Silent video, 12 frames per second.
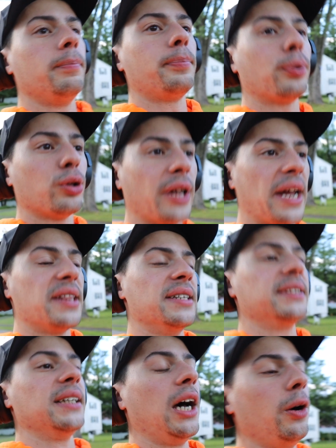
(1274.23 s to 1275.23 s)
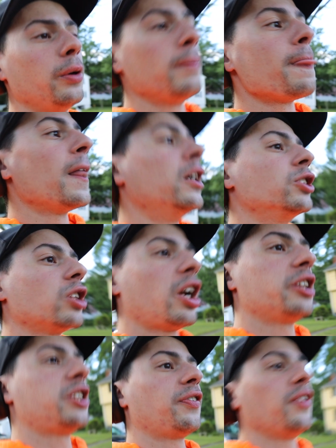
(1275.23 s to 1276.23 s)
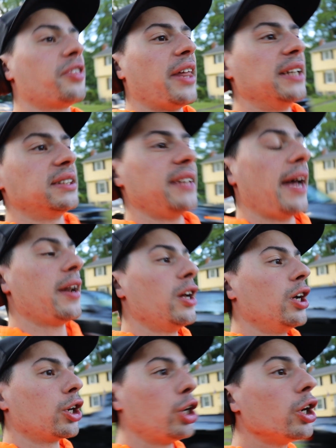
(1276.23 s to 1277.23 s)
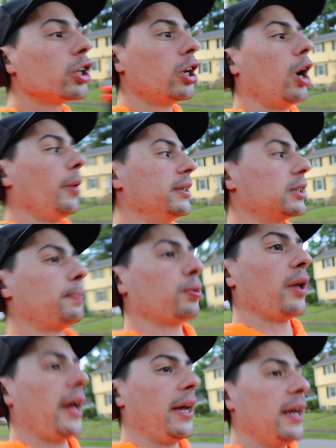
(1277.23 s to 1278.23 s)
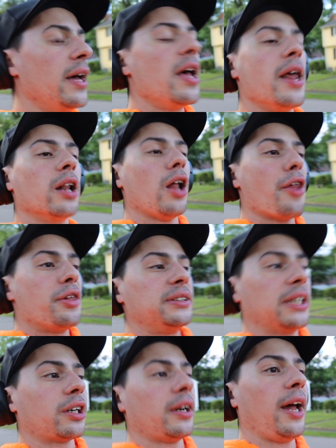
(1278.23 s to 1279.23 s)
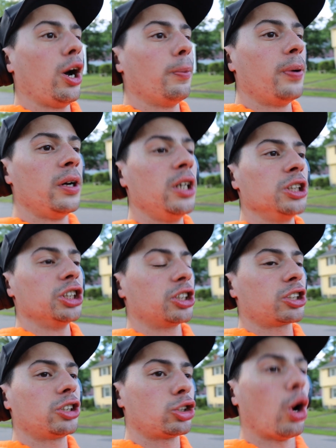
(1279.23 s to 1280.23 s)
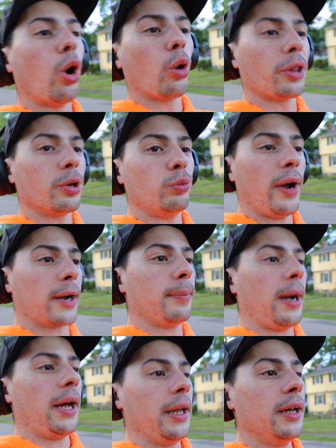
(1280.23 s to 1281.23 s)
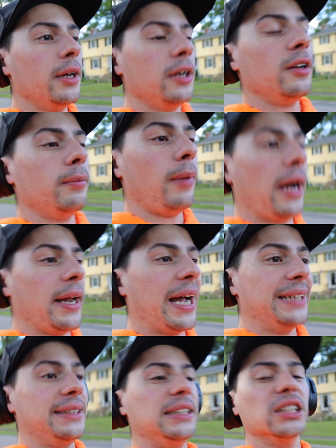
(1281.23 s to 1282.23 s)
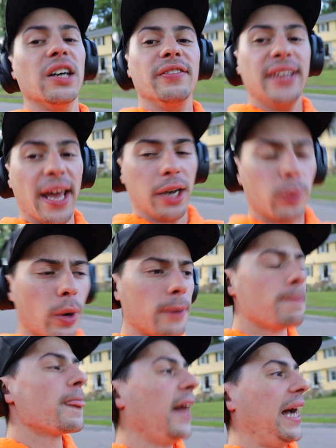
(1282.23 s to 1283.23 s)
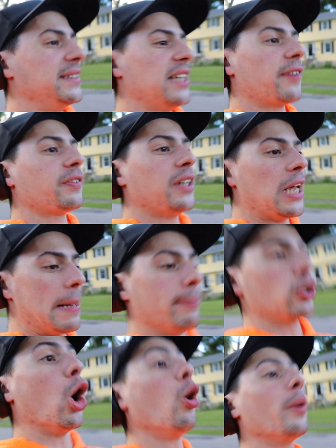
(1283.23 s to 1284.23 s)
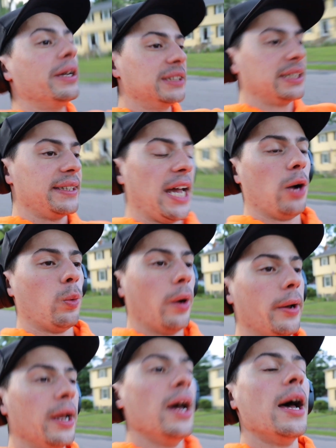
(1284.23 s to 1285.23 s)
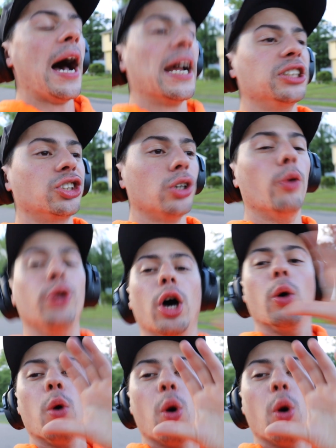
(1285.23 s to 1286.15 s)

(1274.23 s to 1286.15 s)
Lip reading: play this out. There's a lot of different things that could go into play, and a lot of things that could help just totally wreck my idea of getting one. I definitely am going to get one, I just don't know